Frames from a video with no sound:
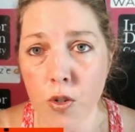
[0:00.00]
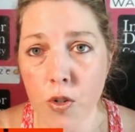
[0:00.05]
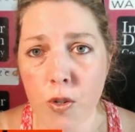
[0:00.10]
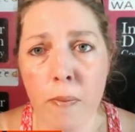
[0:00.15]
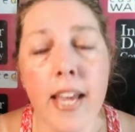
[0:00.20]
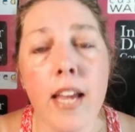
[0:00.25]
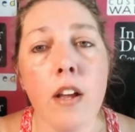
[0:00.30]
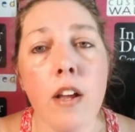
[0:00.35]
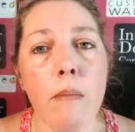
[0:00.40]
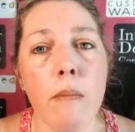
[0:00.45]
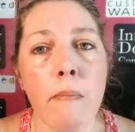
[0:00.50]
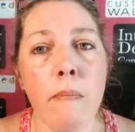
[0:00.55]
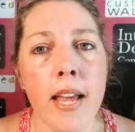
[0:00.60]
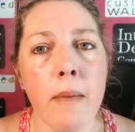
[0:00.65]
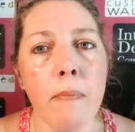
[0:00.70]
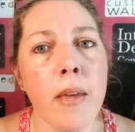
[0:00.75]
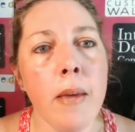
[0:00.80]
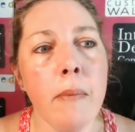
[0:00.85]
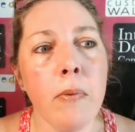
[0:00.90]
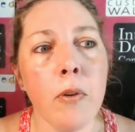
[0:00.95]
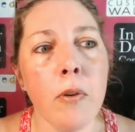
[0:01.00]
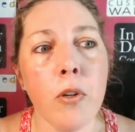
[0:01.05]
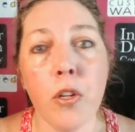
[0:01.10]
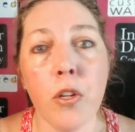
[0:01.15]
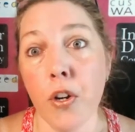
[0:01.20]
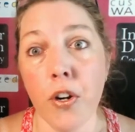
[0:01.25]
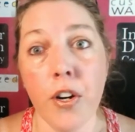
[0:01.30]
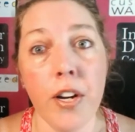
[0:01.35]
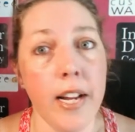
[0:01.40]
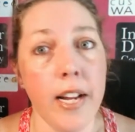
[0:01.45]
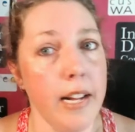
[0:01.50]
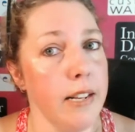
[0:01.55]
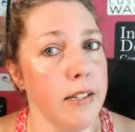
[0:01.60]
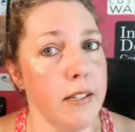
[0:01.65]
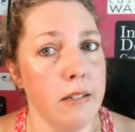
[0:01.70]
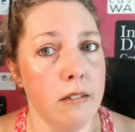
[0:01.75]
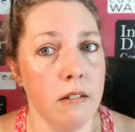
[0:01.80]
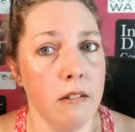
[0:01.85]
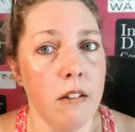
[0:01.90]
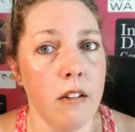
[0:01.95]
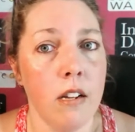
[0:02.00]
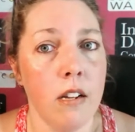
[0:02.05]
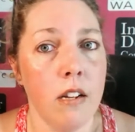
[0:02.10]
make people curious,